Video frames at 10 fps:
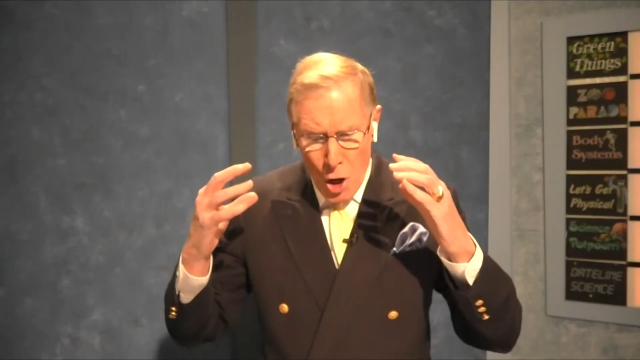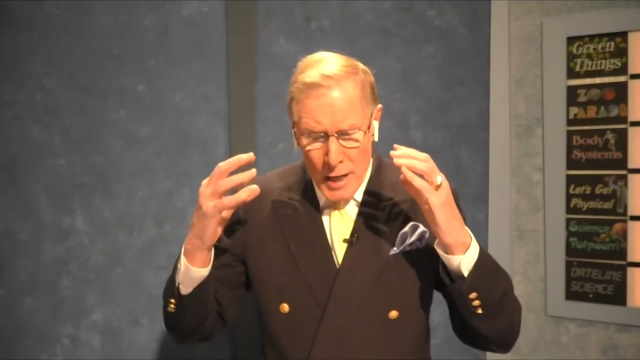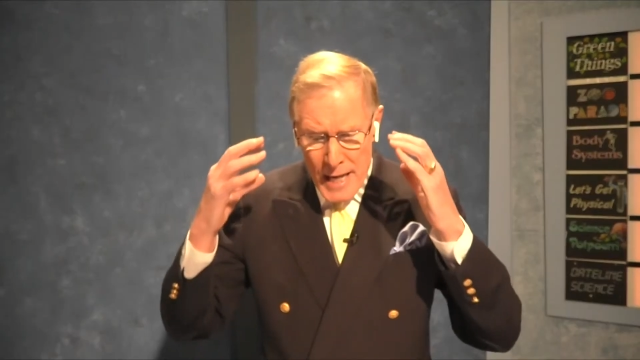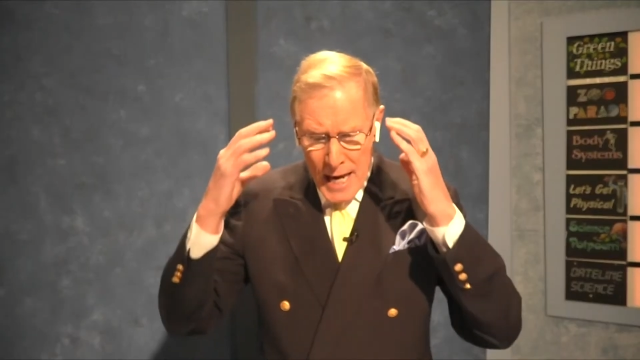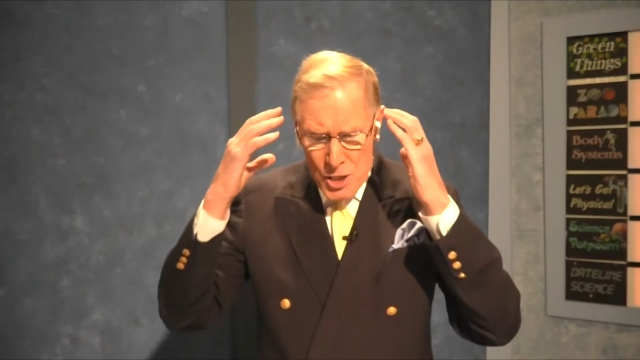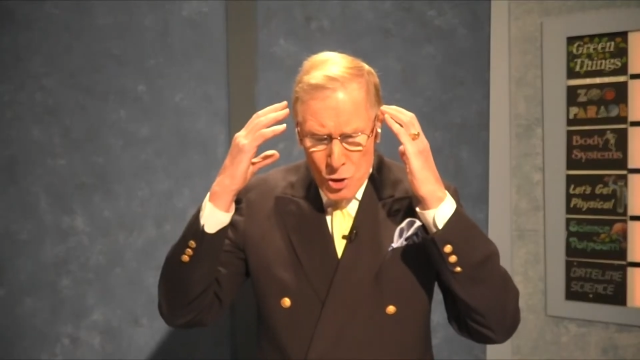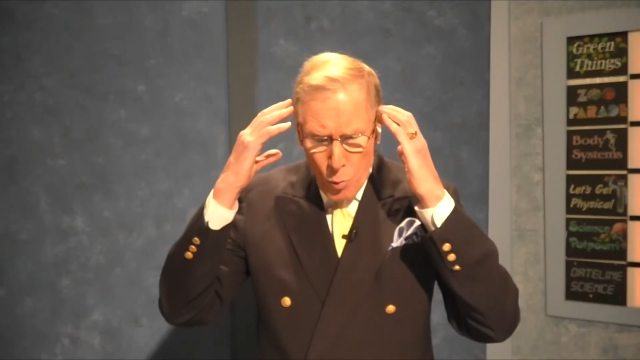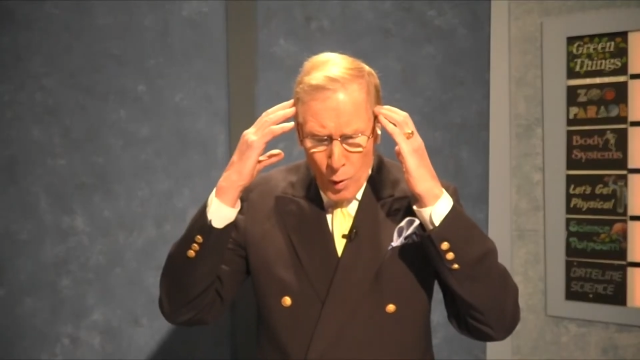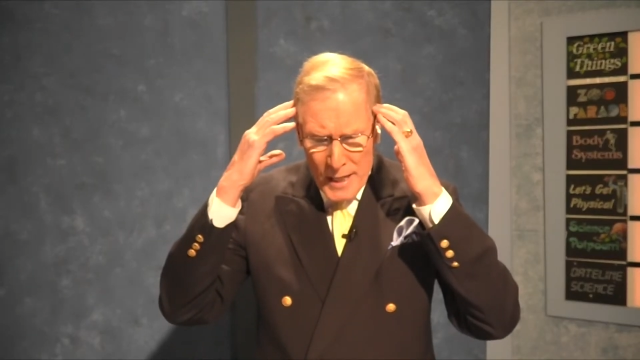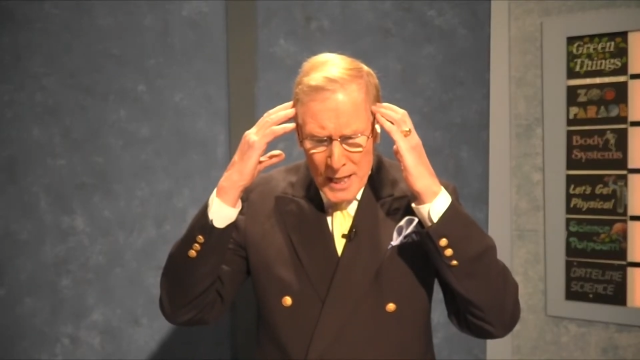John Nash
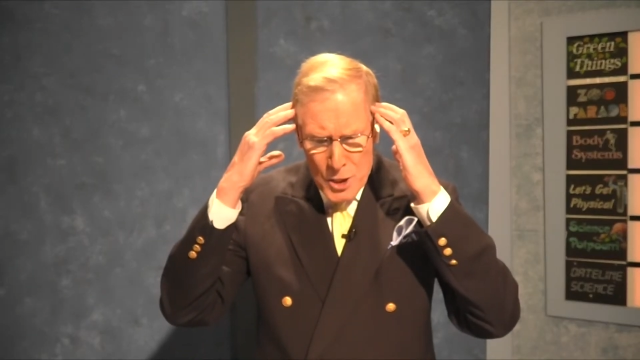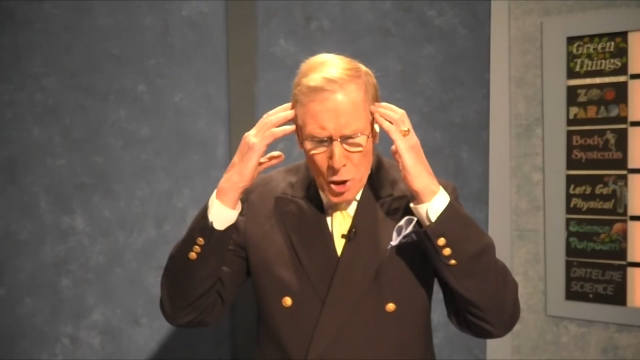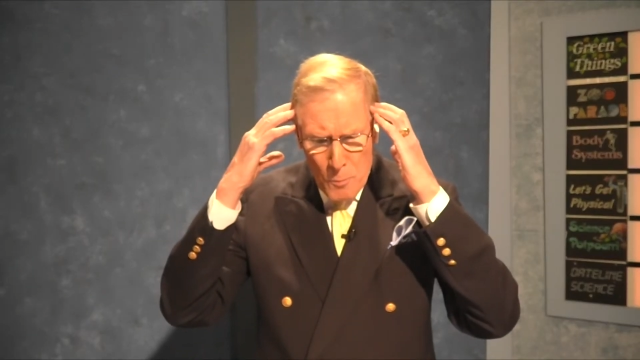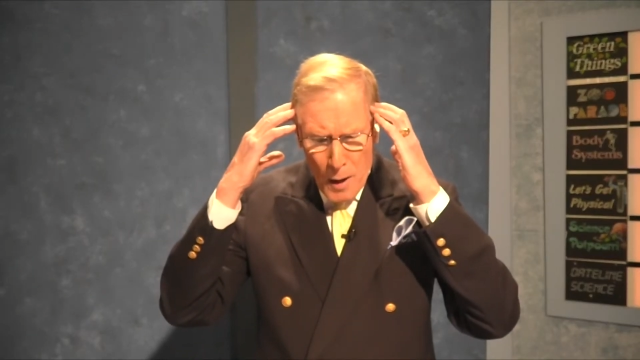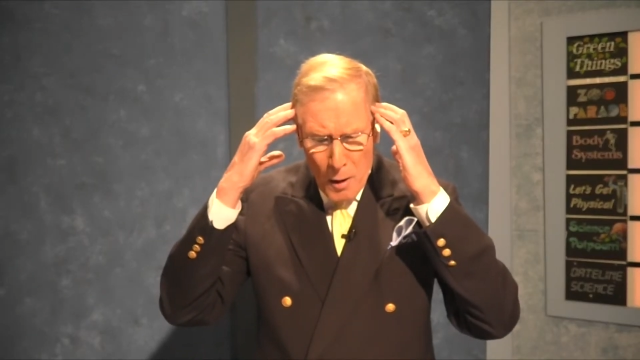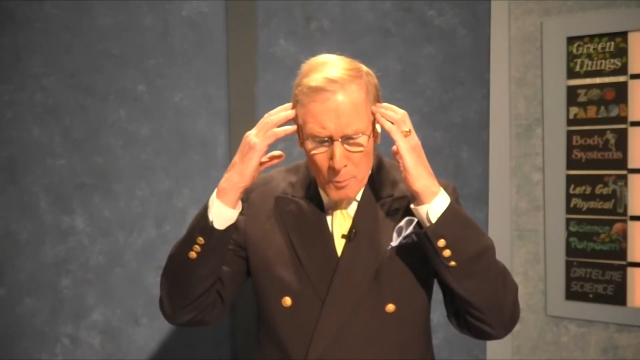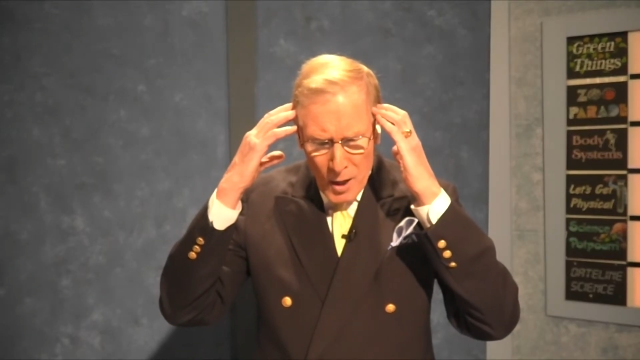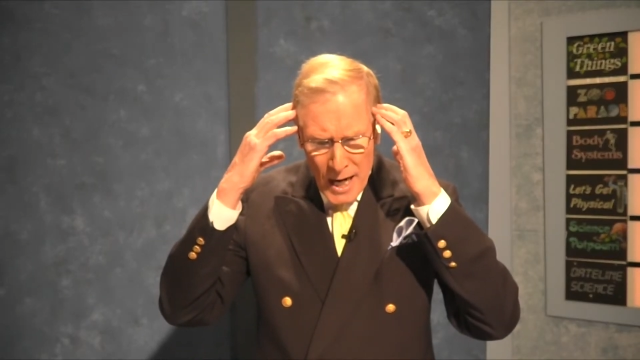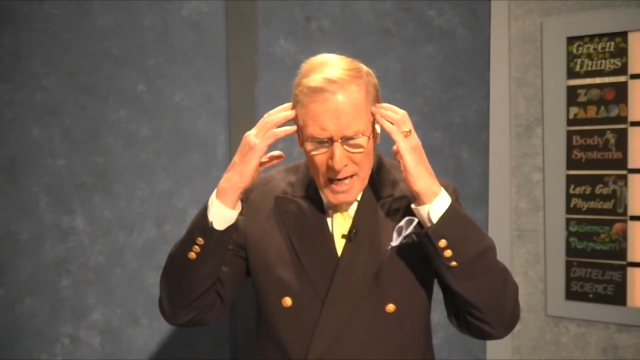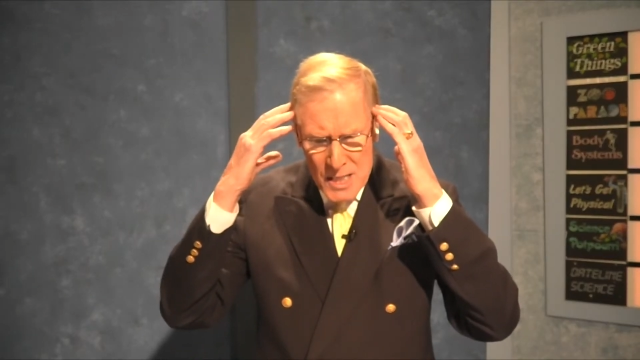won a Nobel
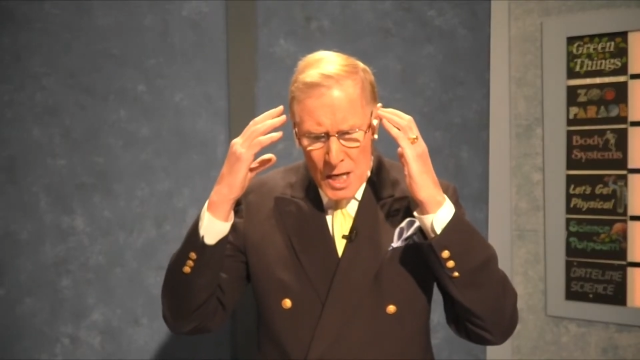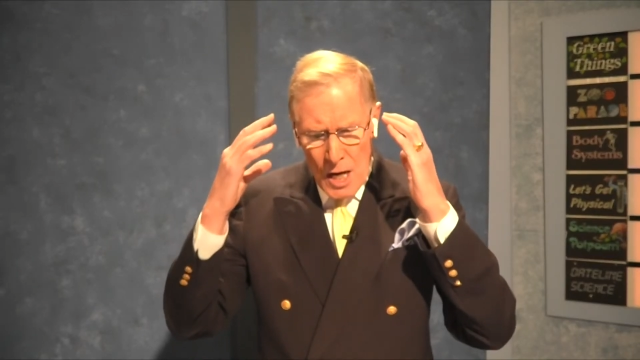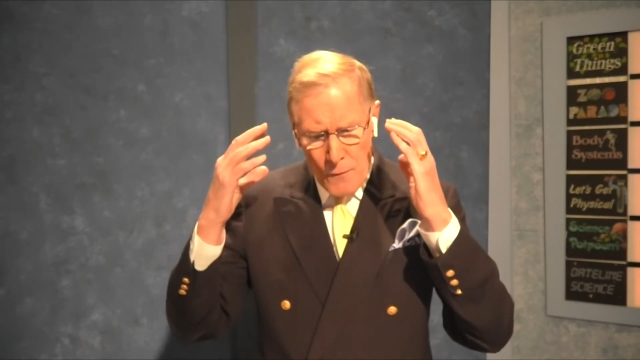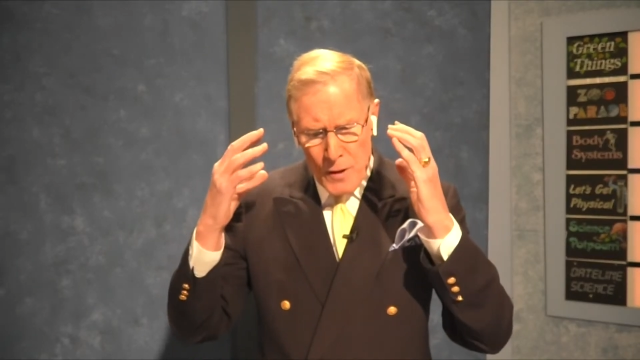Prize